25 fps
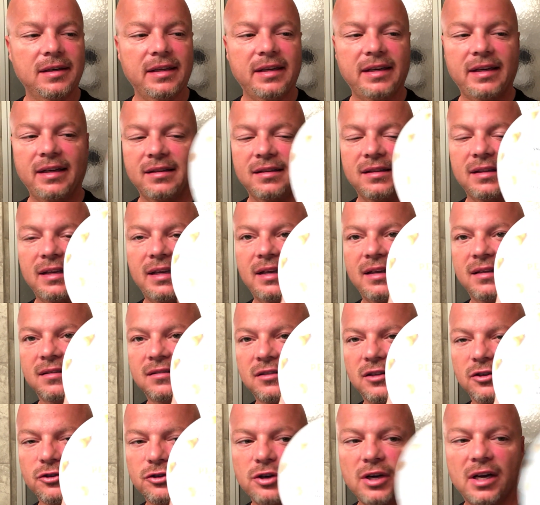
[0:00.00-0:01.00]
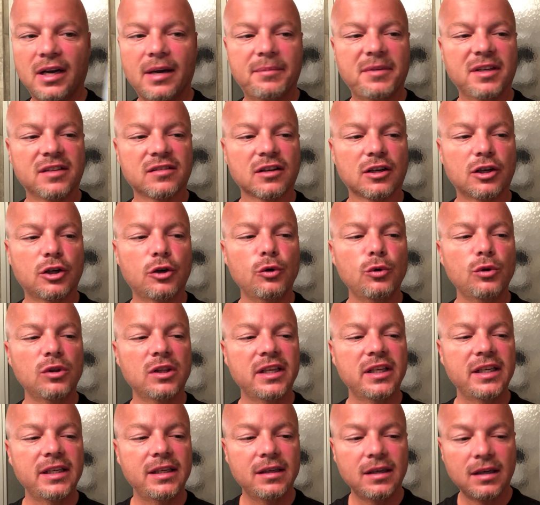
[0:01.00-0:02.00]
and it is described as a
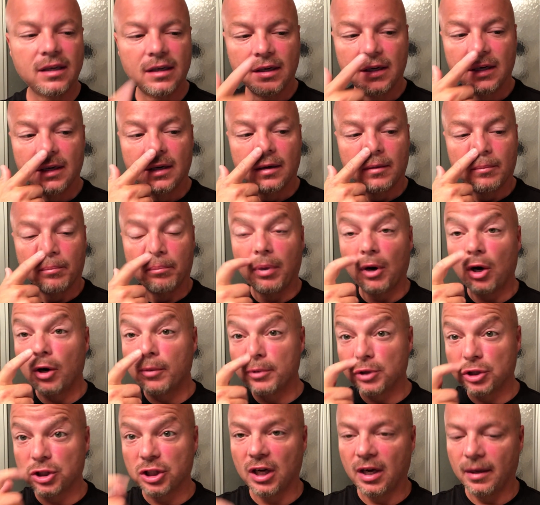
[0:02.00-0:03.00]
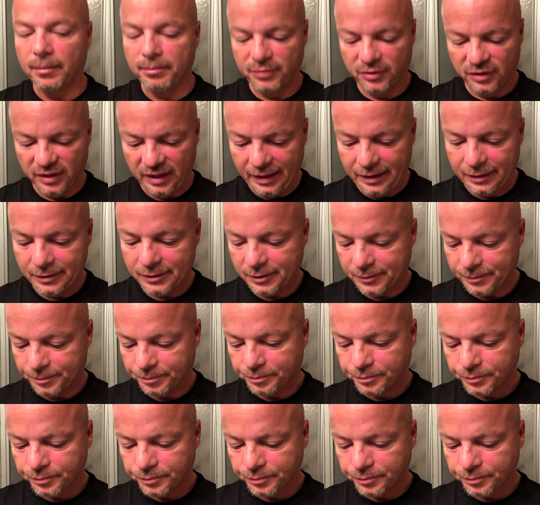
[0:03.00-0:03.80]
cooling barbershop scent.